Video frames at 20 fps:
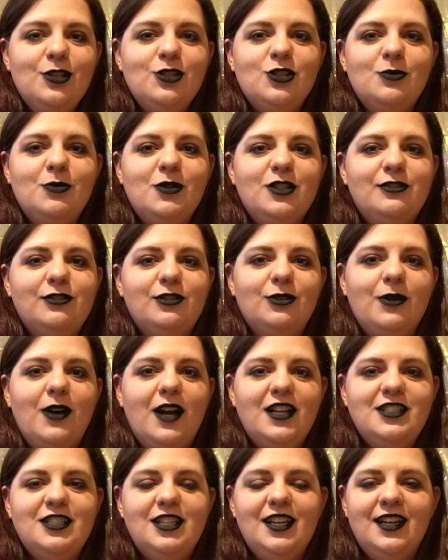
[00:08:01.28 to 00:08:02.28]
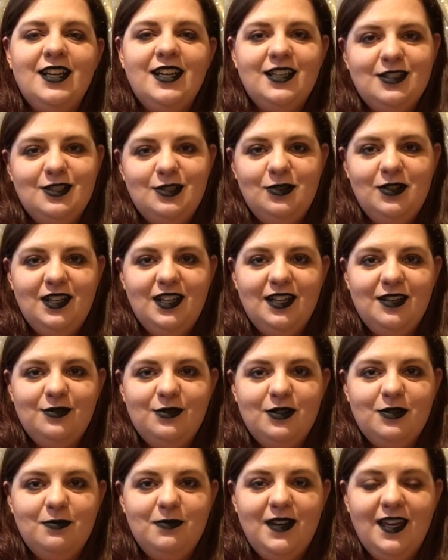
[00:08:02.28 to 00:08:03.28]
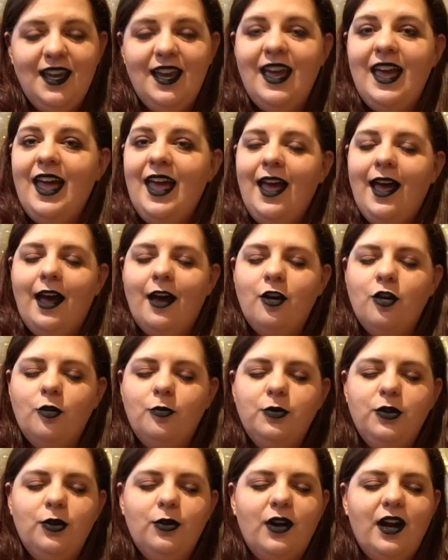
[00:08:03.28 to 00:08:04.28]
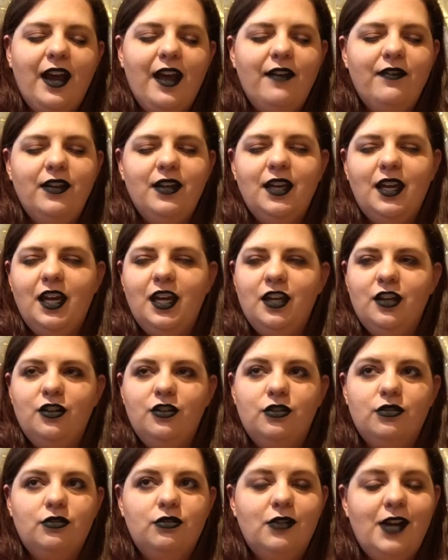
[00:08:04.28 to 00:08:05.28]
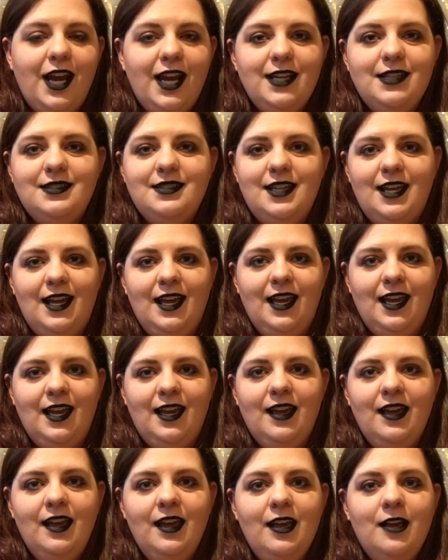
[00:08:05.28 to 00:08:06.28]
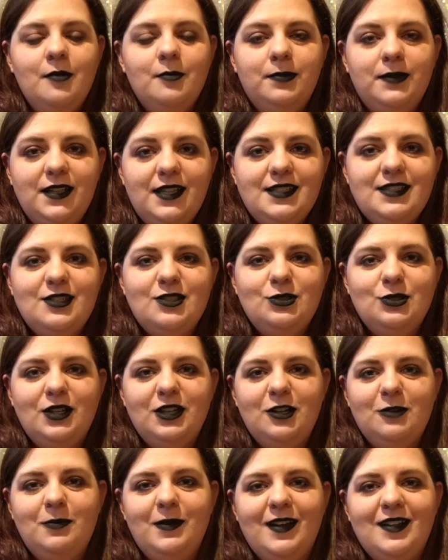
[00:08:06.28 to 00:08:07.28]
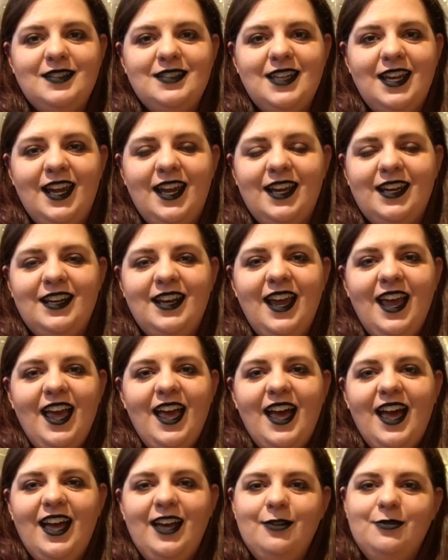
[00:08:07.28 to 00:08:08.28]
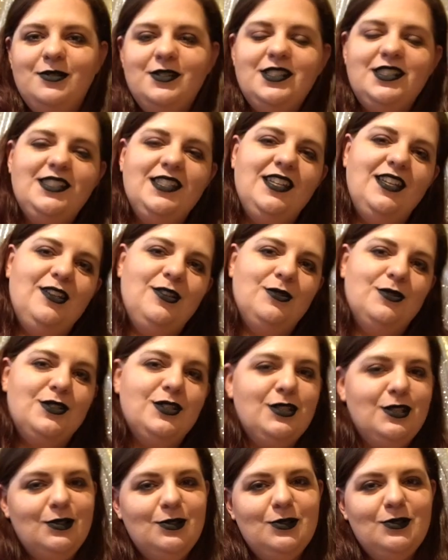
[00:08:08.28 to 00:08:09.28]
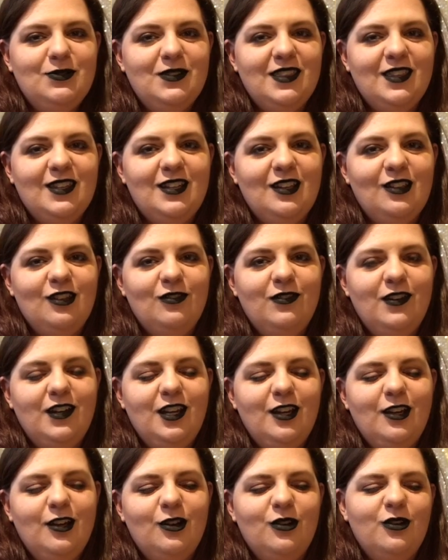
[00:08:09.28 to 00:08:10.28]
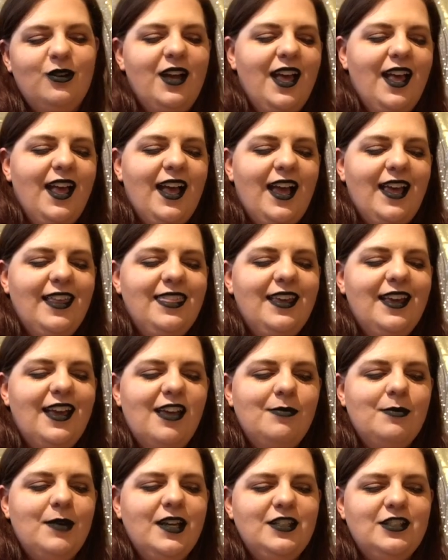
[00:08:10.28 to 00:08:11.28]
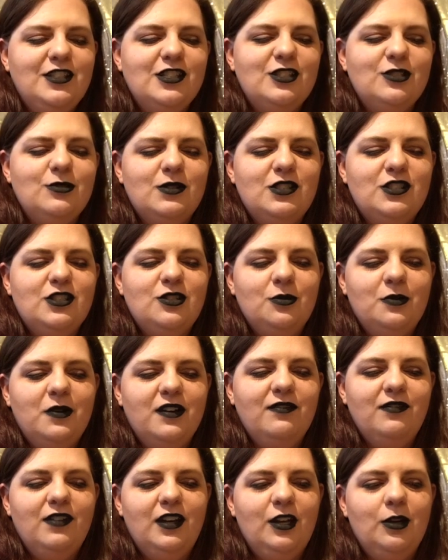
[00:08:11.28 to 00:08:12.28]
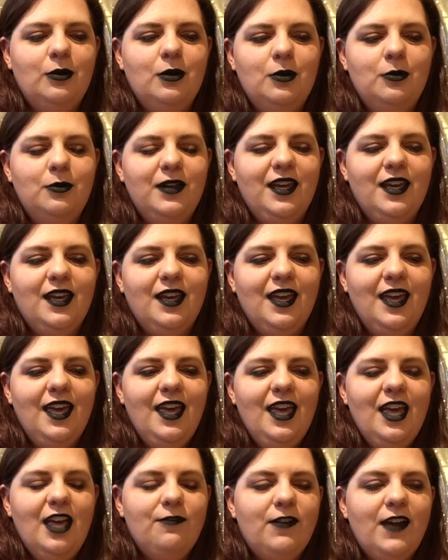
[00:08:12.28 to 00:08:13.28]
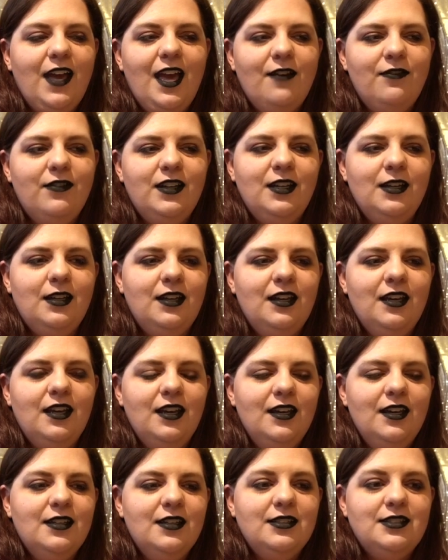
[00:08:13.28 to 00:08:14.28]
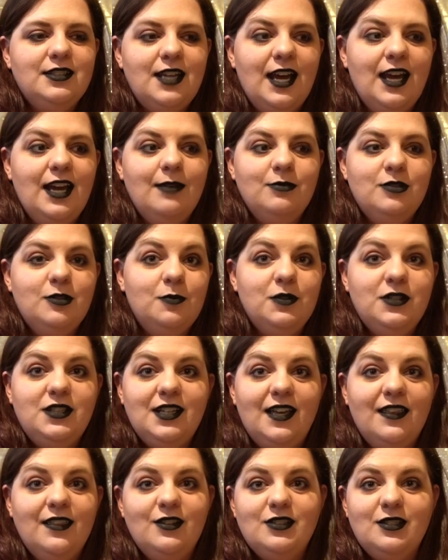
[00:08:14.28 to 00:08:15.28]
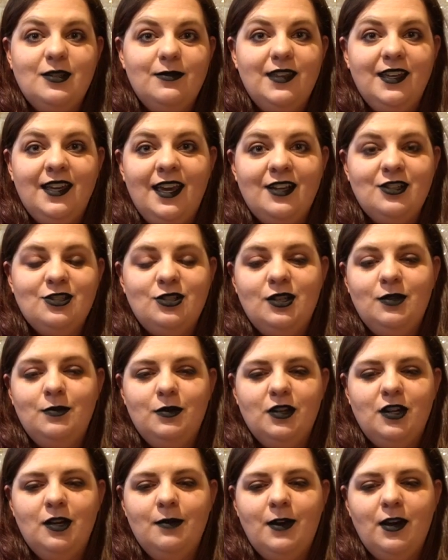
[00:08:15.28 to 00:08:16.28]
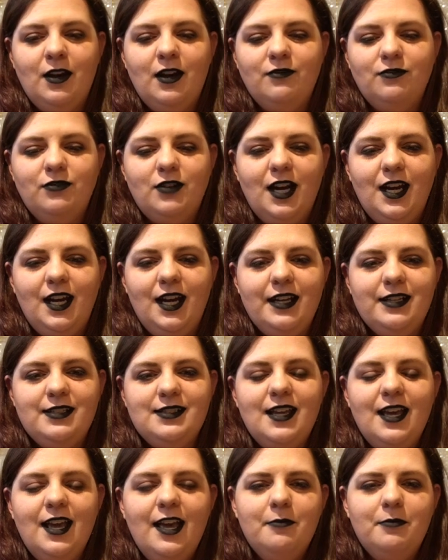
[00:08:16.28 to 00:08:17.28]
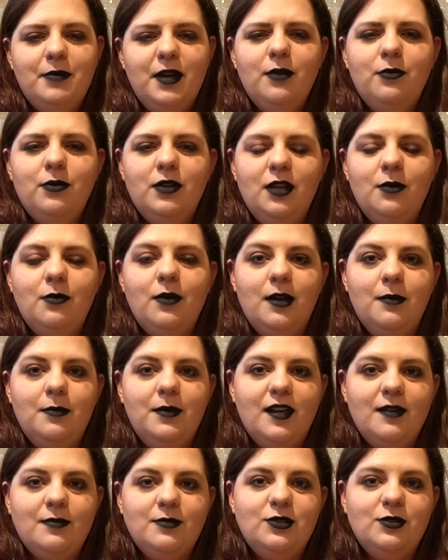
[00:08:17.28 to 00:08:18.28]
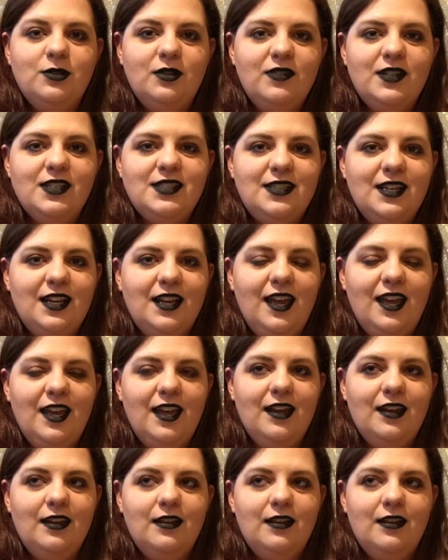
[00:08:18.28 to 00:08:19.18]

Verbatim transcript: so much for watching and tuning in with me. I hope you are having a great day. Please enjoy your Beltane. I will see you soon with another video. I think I might just switch to one video a week. If I have any time to put together something extra, it will come out on Fridays. But I really want to be able to investigate,